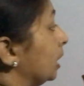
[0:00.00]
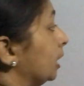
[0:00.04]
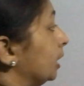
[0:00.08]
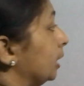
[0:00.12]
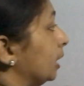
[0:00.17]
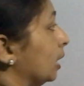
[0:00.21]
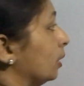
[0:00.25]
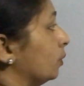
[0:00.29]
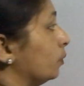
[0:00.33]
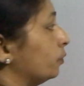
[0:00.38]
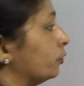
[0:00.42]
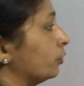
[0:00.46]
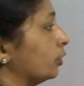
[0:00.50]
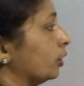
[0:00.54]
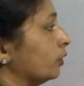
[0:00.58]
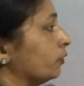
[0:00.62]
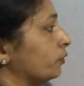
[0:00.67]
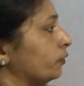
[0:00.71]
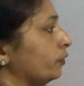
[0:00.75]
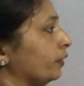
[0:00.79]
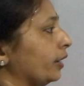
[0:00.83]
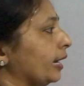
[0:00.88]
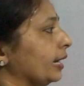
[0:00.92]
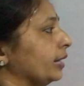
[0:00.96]
Now
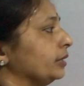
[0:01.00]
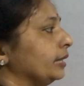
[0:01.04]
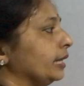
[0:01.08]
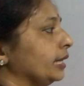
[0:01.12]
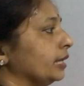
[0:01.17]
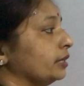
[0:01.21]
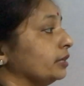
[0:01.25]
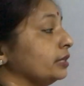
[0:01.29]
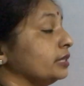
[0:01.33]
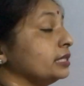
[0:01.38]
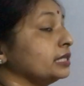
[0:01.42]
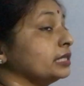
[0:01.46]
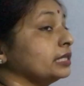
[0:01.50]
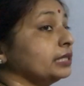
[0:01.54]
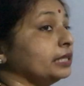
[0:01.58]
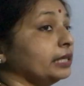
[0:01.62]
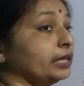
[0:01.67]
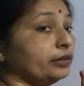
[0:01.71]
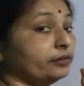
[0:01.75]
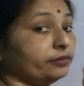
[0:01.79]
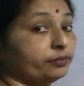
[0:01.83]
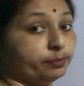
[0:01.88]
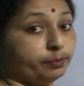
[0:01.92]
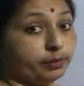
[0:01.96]
from where they
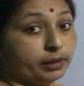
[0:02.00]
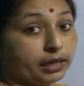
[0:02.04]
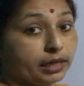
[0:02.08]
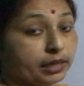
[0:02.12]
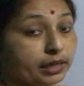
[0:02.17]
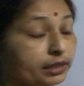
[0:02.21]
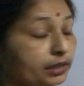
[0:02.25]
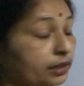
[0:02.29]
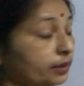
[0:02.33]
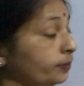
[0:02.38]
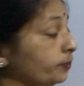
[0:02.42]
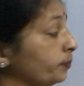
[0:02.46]
receive blood?